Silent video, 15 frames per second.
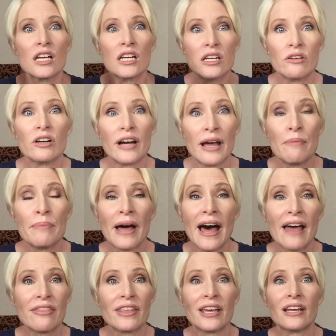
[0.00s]
You're
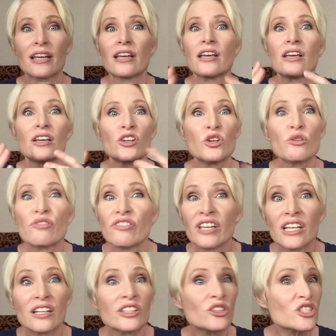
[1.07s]
empathic you
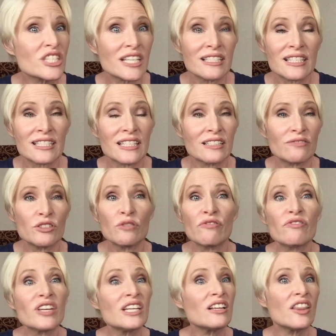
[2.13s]
feel you're sensitive, you
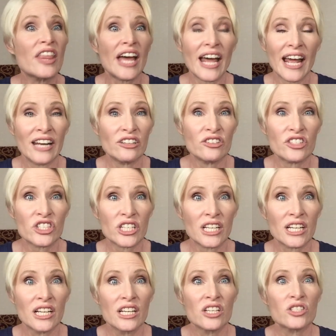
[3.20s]
feel that energy.